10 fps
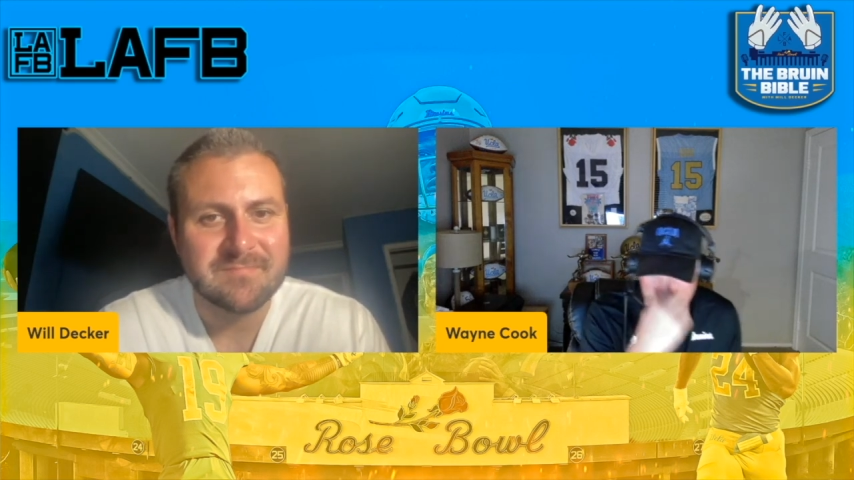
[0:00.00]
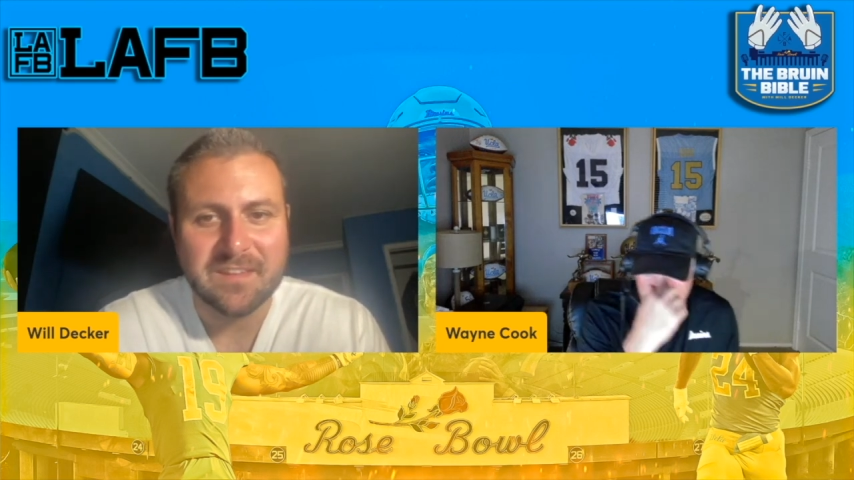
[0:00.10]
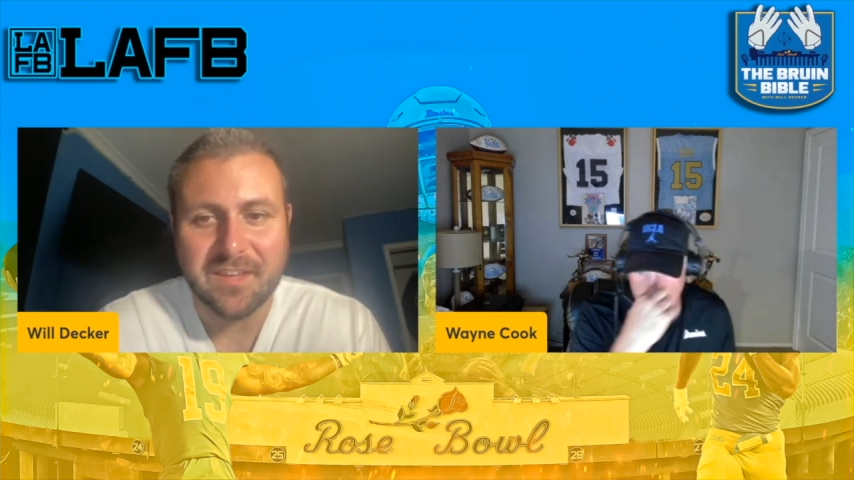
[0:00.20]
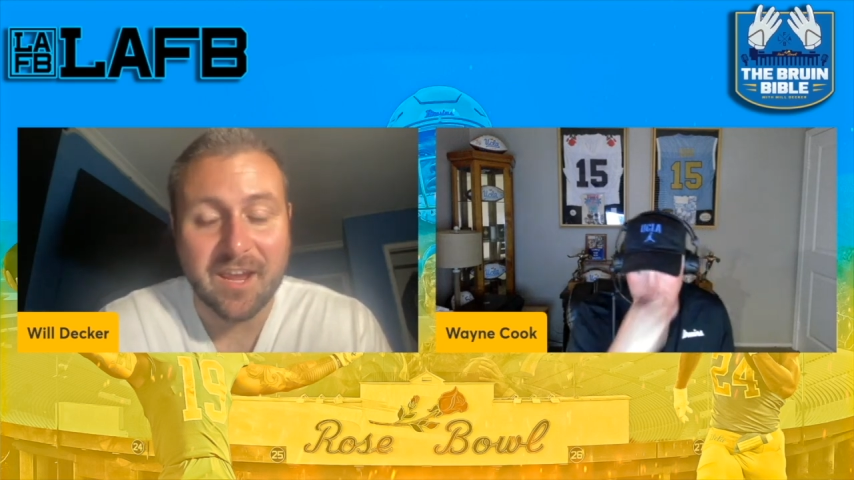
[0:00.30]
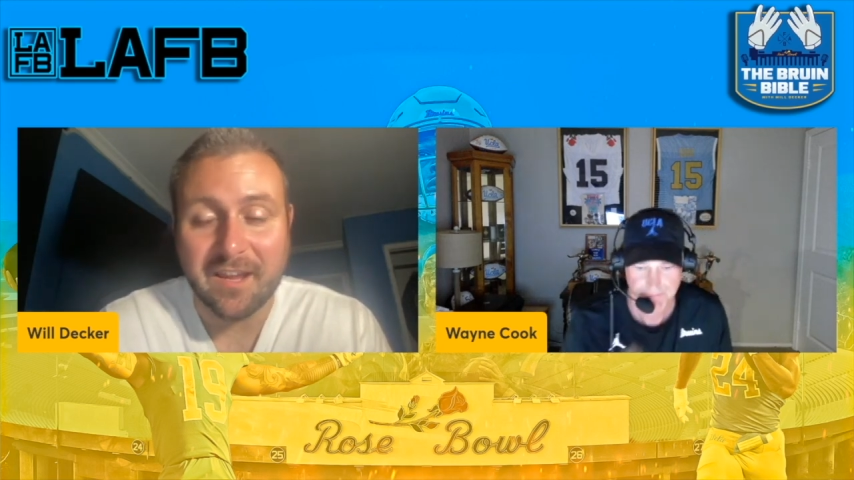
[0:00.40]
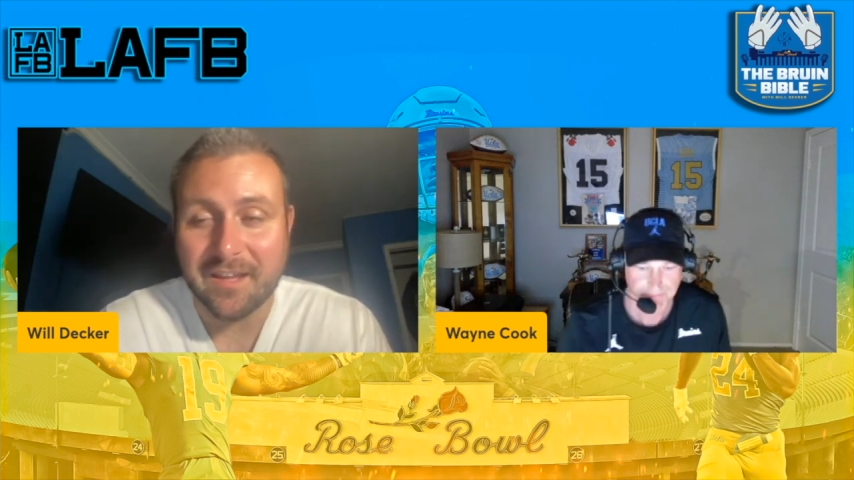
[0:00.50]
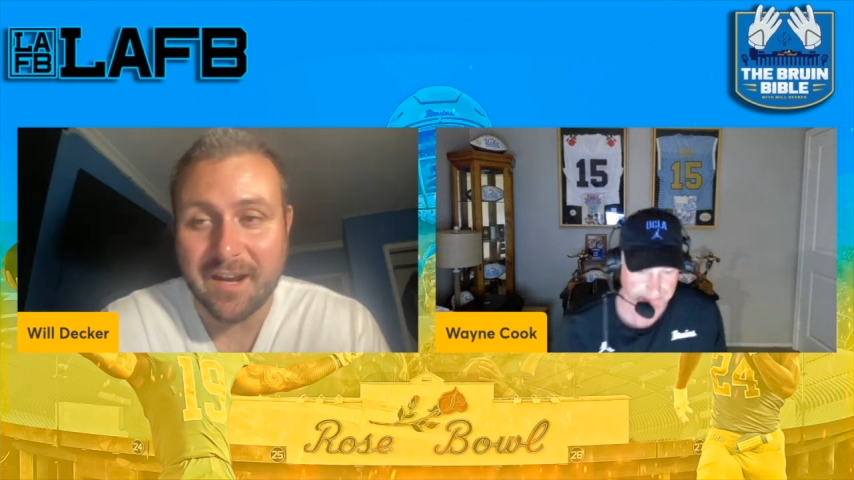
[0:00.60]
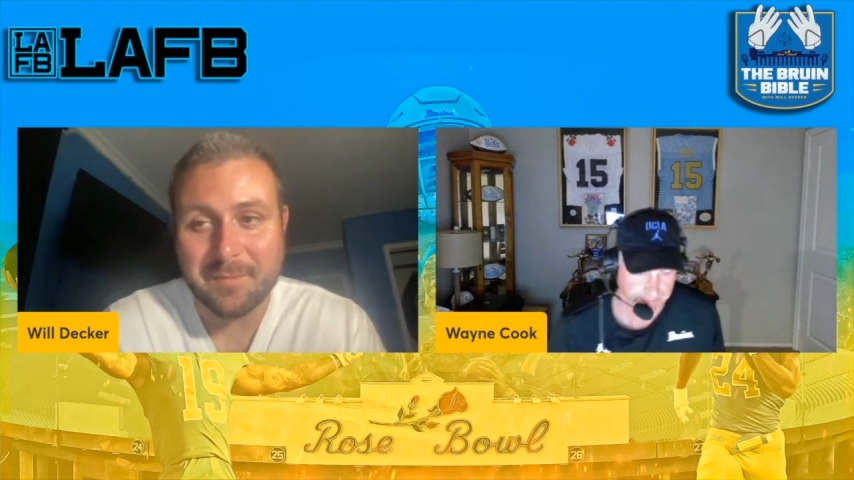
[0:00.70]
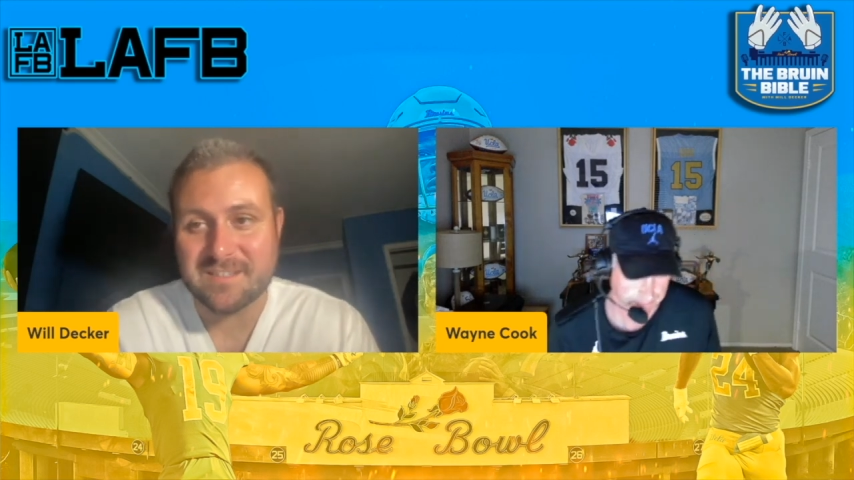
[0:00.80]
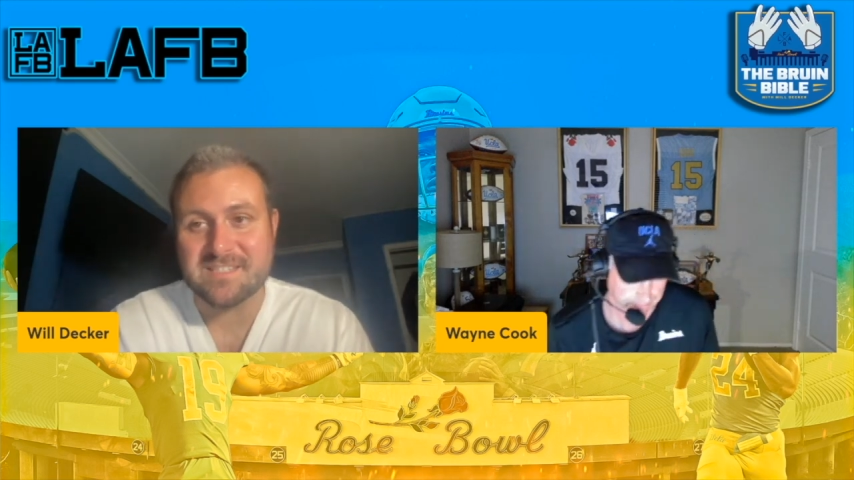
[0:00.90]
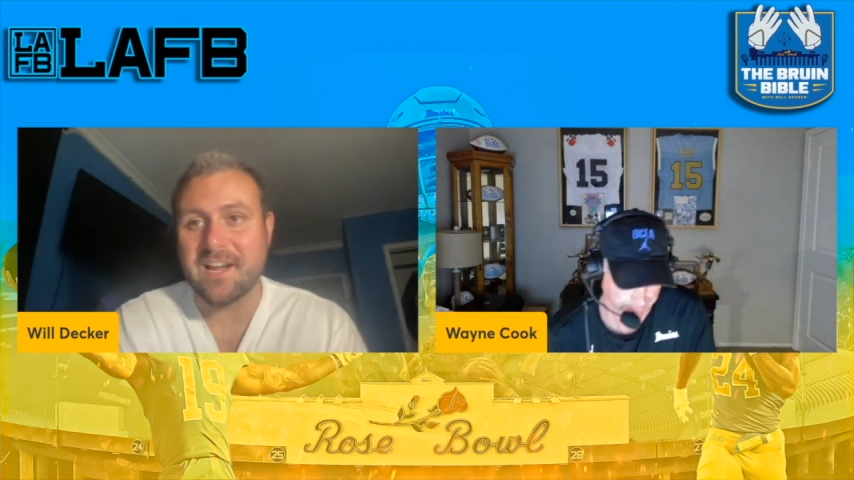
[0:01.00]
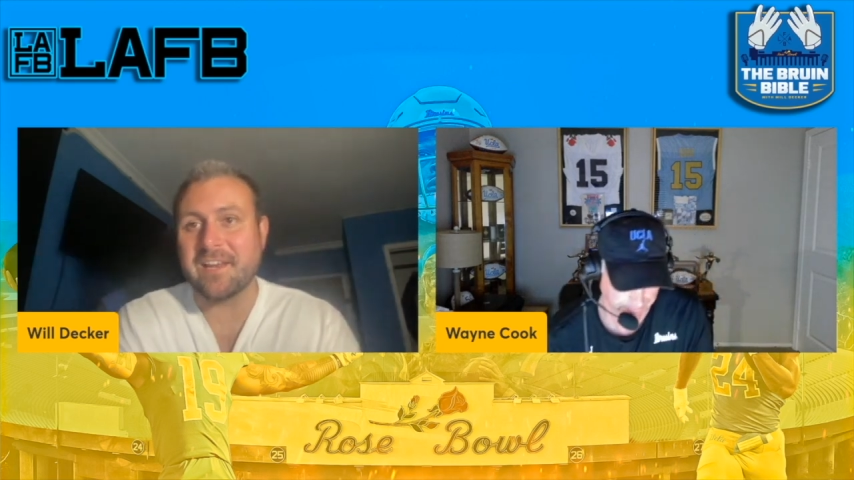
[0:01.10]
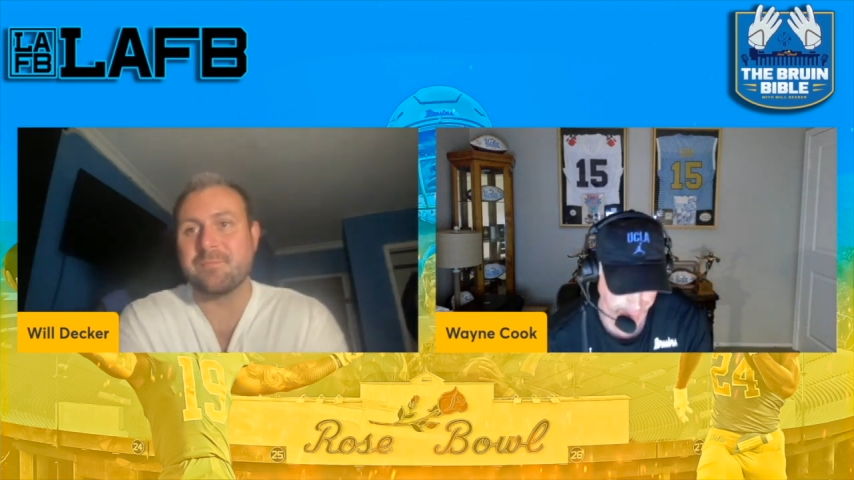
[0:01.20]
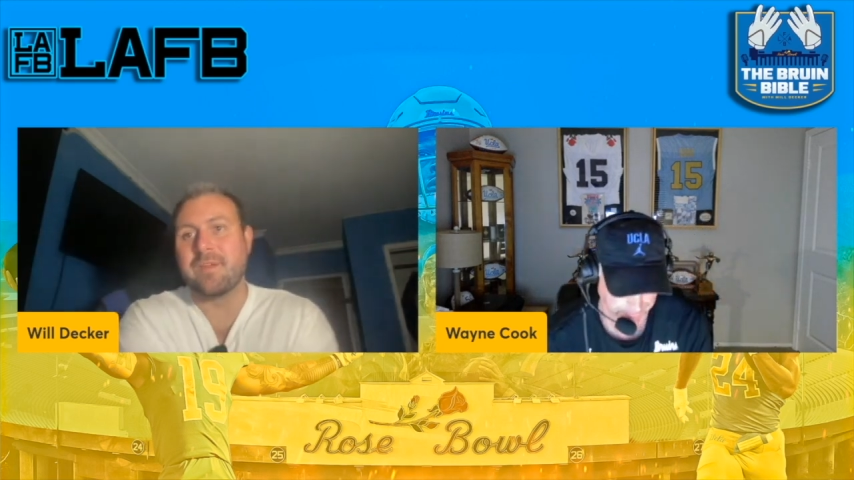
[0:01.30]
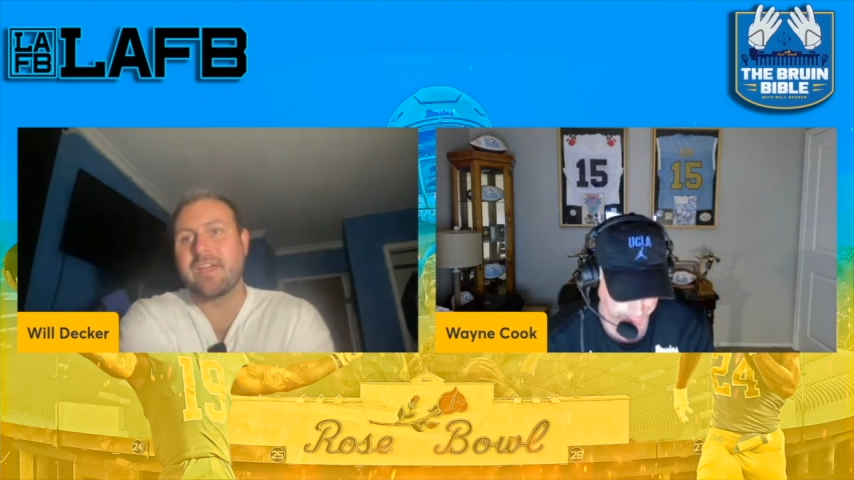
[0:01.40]
Yeah, and I'm
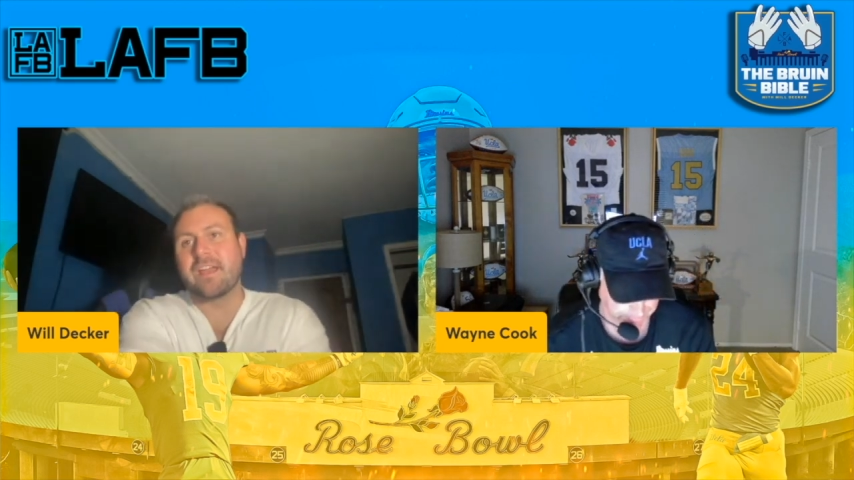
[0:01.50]
excited, man.